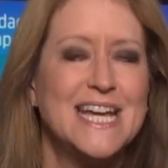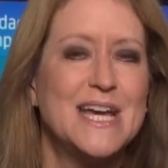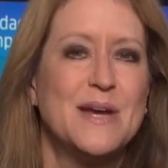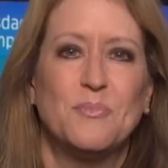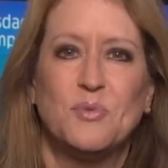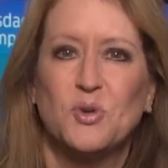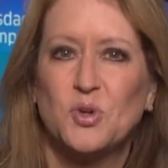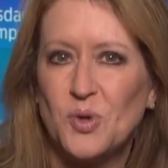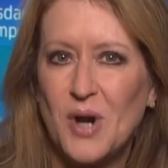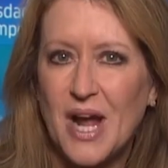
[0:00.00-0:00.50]

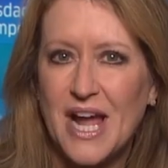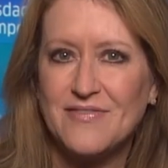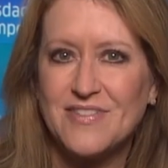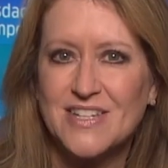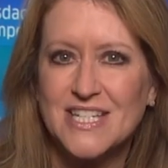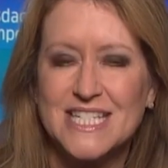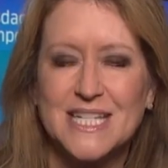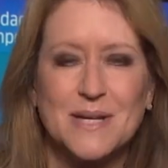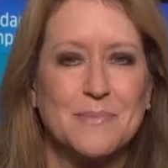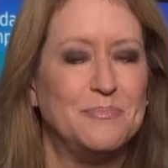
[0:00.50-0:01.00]

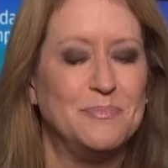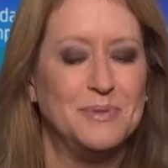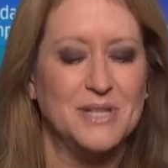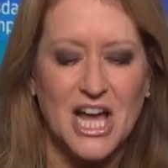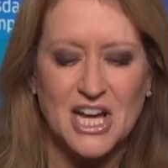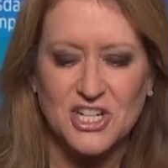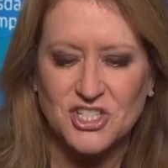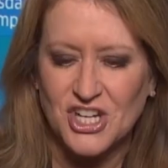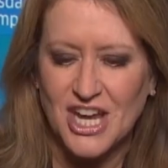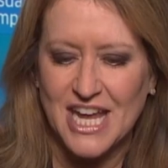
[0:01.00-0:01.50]
private
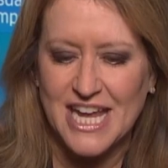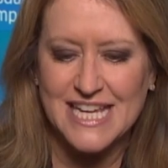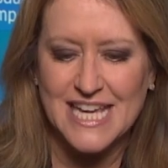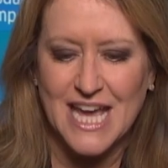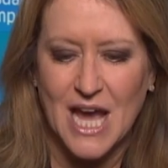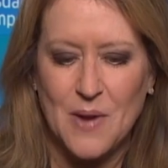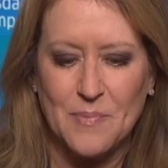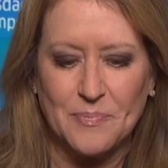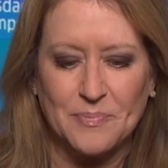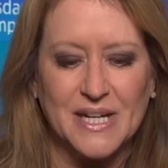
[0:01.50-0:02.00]
blockchain
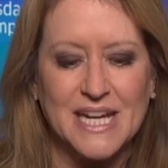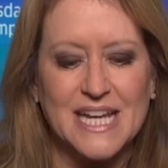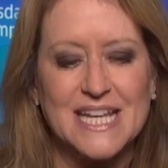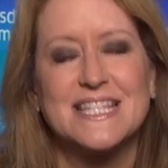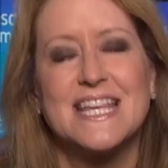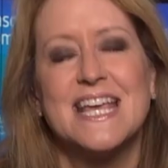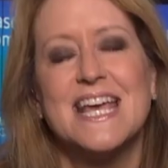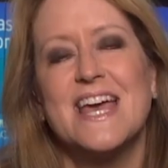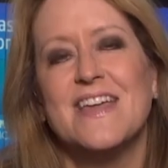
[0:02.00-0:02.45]
companies,